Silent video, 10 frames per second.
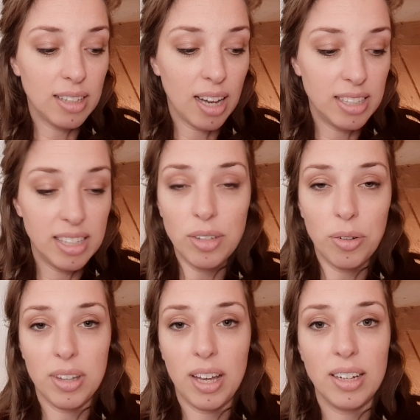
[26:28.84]
did
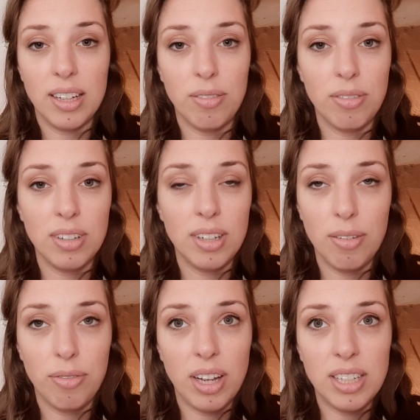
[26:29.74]
all that, even
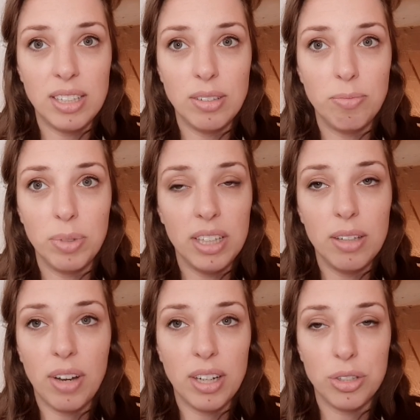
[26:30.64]
if I didn't
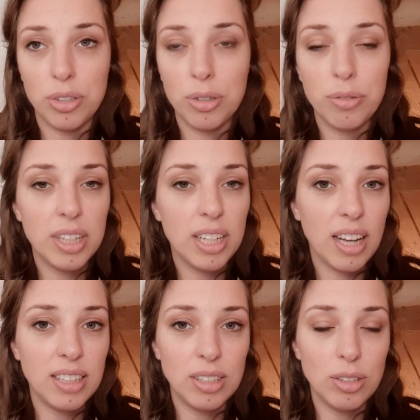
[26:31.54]
believe I deserved it.
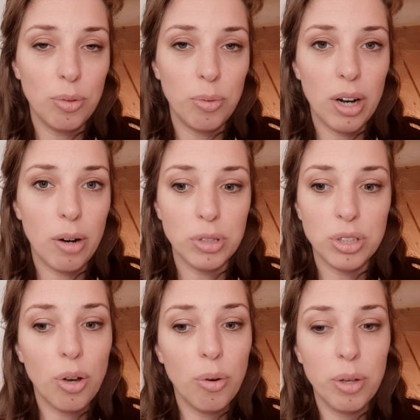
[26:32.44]
I didn't know where I was
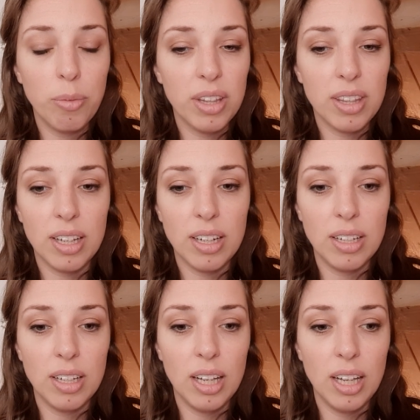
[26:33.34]
going with it.
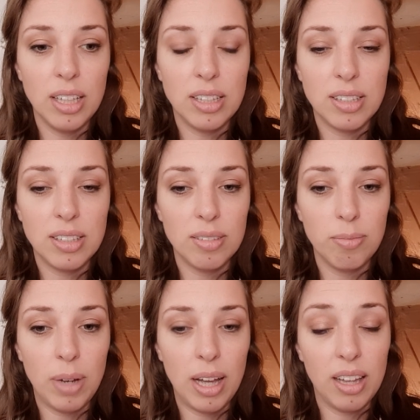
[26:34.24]
It's
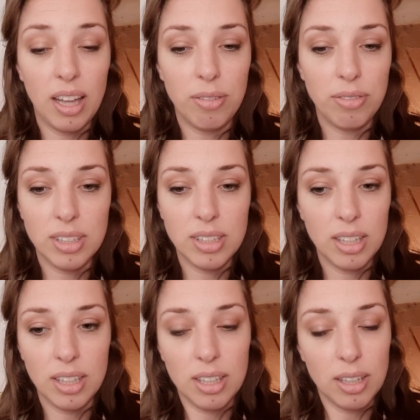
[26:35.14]
My life is
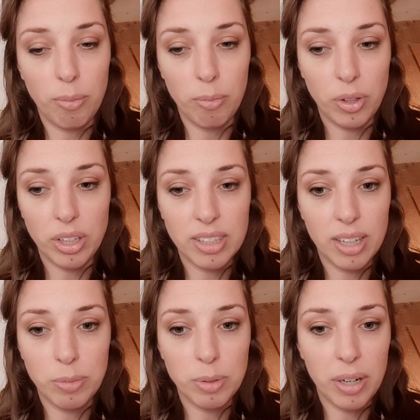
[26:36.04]
like a million
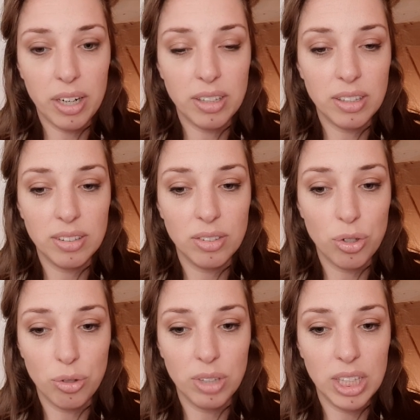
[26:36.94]
times better,
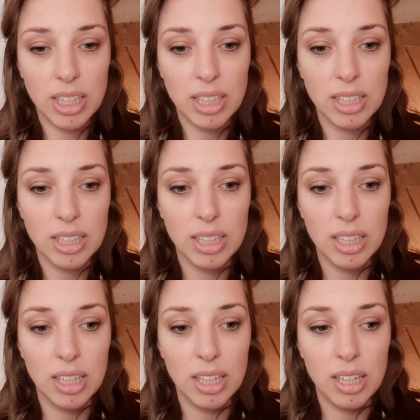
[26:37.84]
truly.
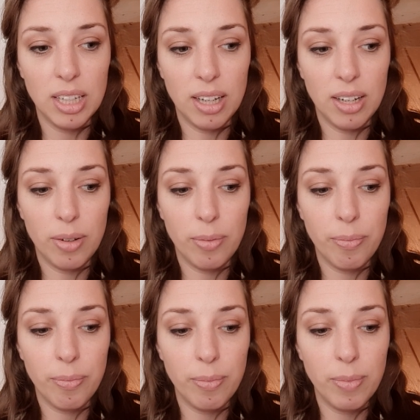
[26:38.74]

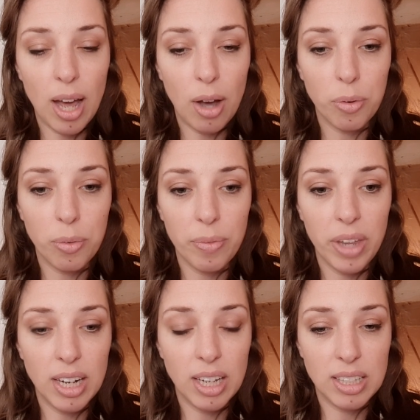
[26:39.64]
Now,
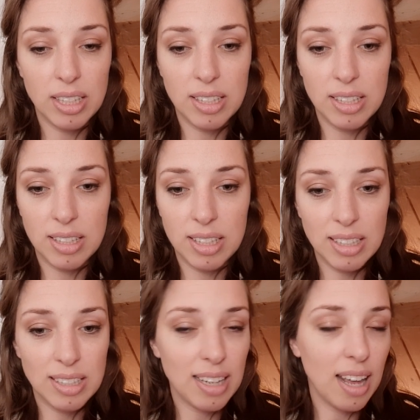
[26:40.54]
and it
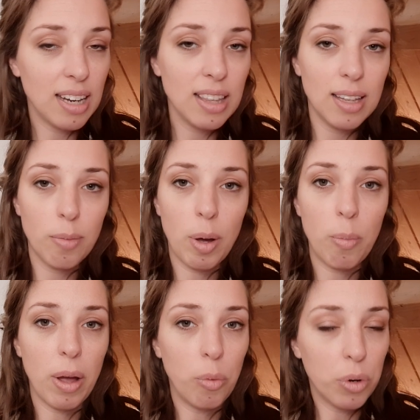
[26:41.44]
didn't say anything about
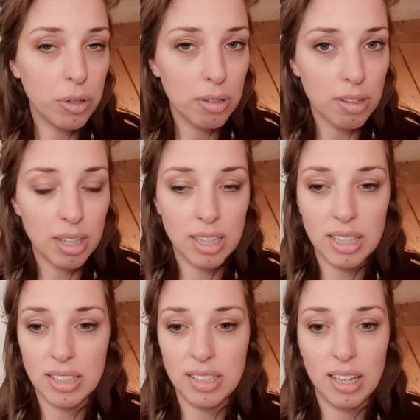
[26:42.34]
my worth. It
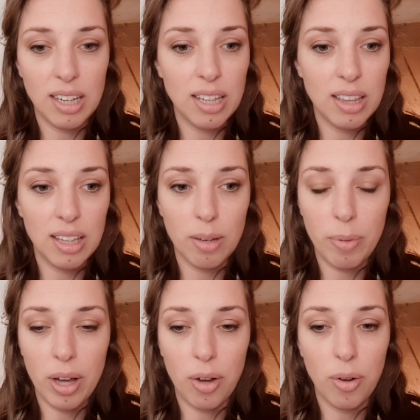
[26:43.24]
didn't say anything
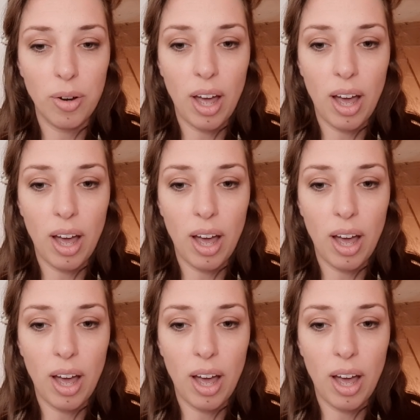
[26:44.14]
about